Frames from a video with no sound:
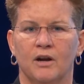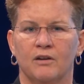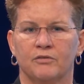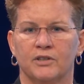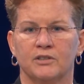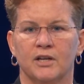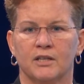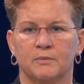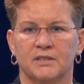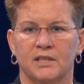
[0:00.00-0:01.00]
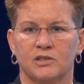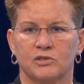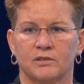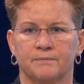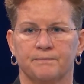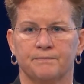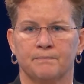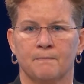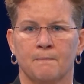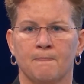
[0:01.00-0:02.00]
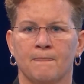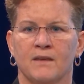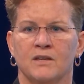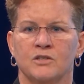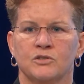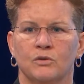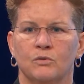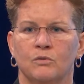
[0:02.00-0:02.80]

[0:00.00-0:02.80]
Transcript: offering documentation. So